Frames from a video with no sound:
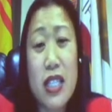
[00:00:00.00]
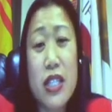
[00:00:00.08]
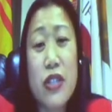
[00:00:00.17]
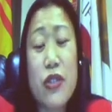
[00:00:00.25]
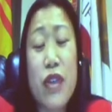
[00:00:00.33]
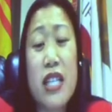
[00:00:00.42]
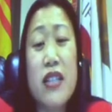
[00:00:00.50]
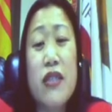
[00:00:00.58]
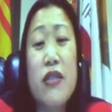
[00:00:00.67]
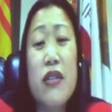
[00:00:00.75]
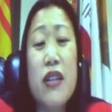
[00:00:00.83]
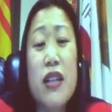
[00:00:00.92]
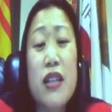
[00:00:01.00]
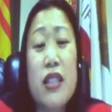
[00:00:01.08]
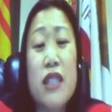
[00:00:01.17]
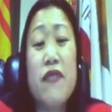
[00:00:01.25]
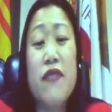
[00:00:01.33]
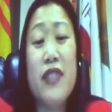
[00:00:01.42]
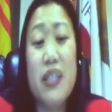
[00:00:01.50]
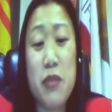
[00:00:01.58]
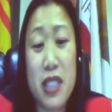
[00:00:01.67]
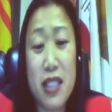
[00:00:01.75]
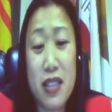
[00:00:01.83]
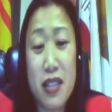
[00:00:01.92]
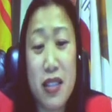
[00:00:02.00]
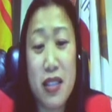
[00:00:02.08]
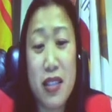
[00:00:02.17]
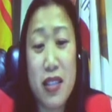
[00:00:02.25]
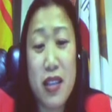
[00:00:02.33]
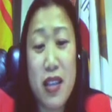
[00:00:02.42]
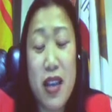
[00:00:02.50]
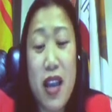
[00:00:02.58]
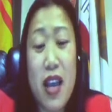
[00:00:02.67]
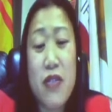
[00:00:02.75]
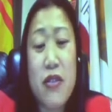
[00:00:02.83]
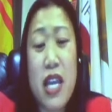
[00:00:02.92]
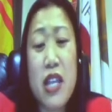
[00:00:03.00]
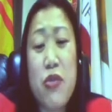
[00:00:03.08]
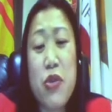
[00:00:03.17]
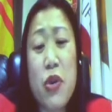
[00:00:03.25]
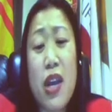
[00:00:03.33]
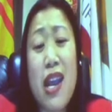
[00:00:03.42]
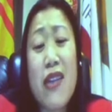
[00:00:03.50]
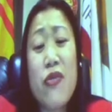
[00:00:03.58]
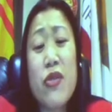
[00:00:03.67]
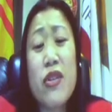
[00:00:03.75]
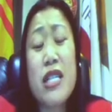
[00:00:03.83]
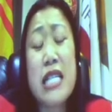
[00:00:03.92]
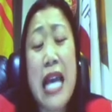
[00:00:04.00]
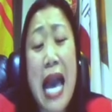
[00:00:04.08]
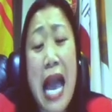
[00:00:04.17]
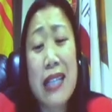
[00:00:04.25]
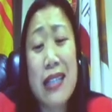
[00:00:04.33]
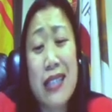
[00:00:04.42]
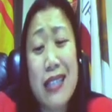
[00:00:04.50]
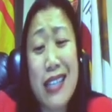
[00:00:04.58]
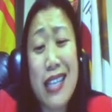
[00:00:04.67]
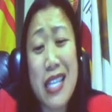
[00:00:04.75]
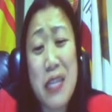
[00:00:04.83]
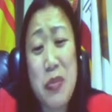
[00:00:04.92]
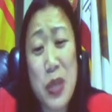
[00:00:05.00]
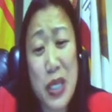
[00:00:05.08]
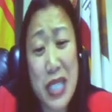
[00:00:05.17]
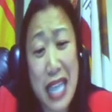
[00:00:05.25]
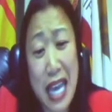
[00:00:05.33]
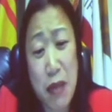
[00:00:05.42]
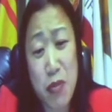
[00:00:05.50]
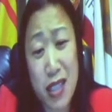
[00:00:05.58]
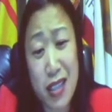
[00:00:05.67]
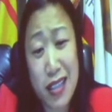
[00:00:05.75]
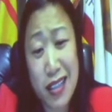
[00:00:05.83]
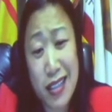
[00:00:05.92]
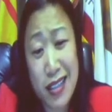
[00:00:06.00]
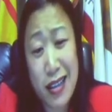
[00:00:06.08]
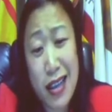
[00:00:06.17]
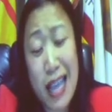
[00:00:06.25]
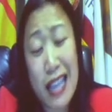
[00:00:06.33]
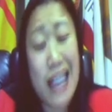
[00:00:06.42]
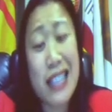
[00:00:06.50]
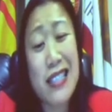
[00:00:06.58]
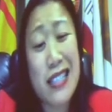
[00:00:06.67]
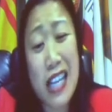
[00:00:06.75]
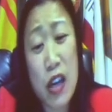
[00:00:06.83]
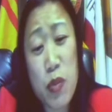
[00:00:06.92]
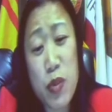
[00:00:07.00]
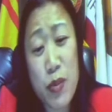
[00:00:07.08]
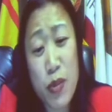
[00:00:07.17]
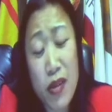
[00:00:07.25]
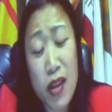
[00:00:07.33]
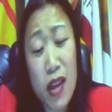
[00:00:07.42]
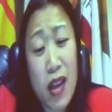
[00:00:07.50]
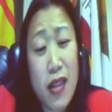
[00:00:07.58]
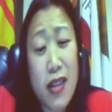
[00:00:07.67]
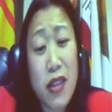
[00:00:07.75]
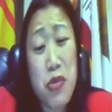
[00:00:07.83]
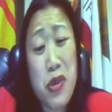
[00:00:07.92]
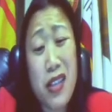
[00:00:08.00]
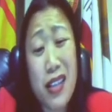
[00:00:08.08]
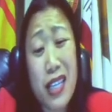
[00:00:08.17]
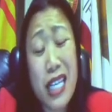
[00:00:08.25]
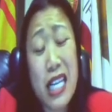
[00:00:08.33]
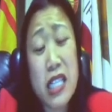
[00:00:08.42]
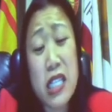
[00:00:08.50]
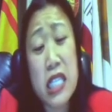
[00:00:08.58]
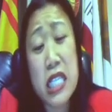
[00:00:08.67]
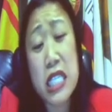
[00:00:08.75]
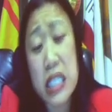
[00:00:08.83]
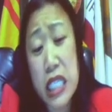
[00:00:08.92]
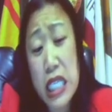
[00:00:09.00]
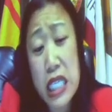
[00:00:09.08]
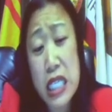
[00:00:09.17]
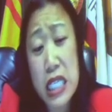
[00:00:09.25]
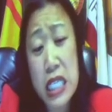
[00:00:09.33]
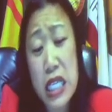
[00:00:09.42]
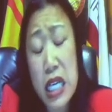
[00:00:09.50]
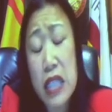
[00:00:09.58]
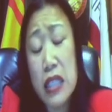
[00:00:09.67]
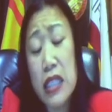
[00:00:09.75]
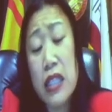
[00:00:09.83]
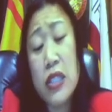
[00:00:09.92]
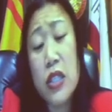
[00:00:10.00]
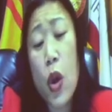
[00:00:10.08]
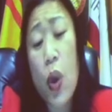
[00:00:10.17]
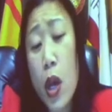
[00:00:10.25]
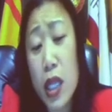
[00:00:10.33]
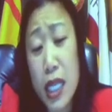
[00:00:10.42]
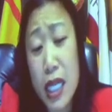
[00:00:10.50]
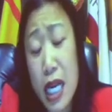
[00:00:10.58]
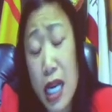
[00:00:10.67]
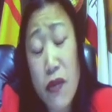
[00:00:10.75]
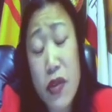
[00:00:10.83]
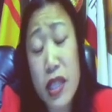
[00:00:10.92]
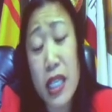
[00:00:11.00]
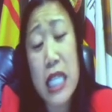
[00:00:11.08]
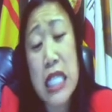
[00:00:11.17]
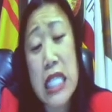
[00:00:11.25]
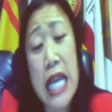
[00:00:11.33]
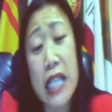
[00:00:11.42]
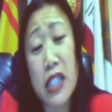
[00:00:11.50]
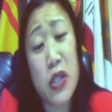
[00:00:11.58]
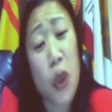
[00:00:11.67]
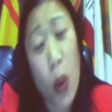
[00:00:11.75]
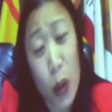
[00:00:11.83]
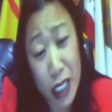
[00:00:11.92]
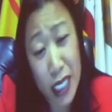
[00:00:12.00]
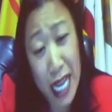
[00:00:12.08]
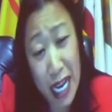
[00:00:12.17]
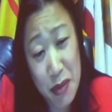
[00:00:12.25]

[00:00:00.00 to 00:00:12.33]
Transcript: to try to defeat me. They threw every attack in the book at me. I like to tell people, they threw the kitchen sink, the toilet, and everything inside of the room.